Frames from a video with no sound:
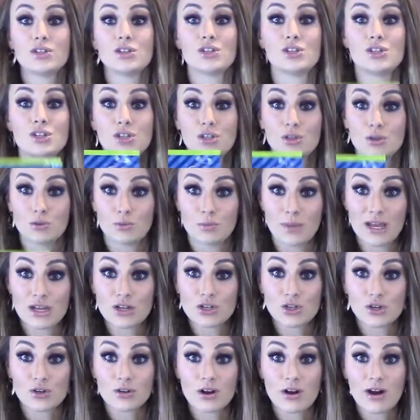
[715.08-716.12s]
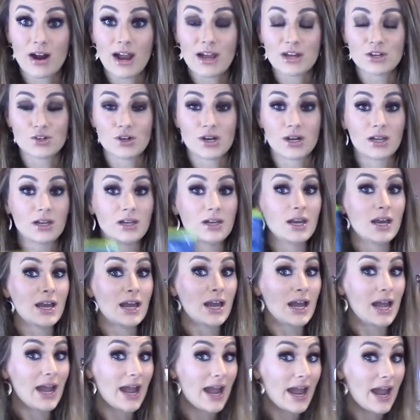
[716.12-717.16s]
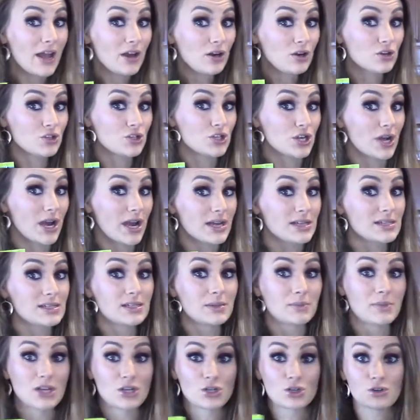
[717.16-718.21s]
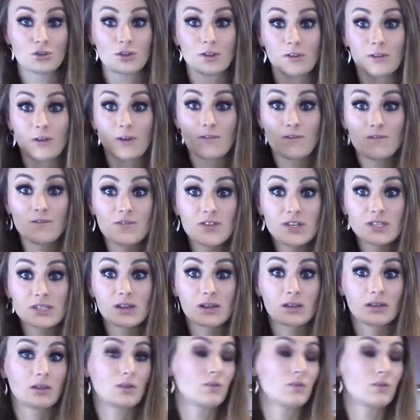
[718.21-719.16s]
to make sure they're hydrated, Energize to make sure that they're physically